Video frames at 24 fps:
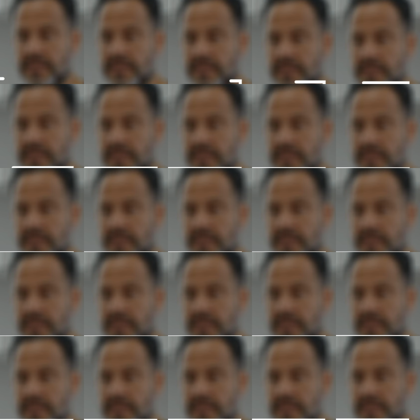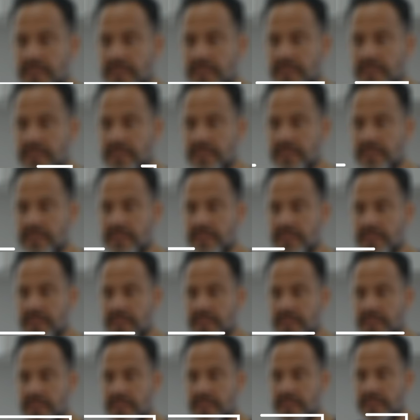
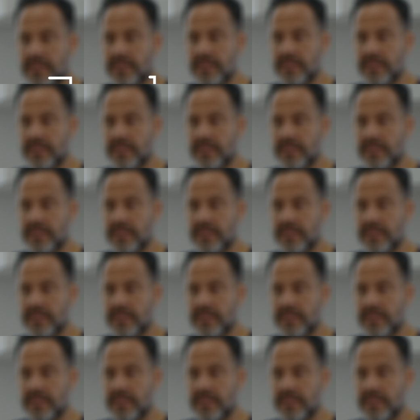Nothing is said.